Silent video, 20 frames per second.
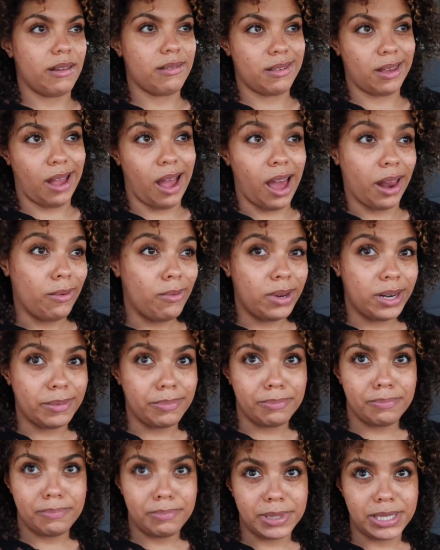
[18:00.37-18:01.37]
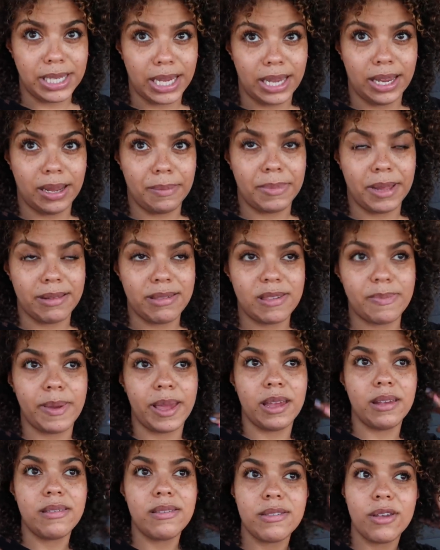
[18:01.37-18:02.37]
It's like I don't want to be taking up that
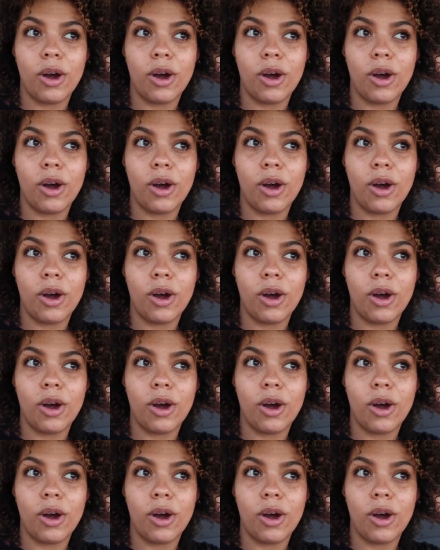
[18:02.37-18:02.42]
space.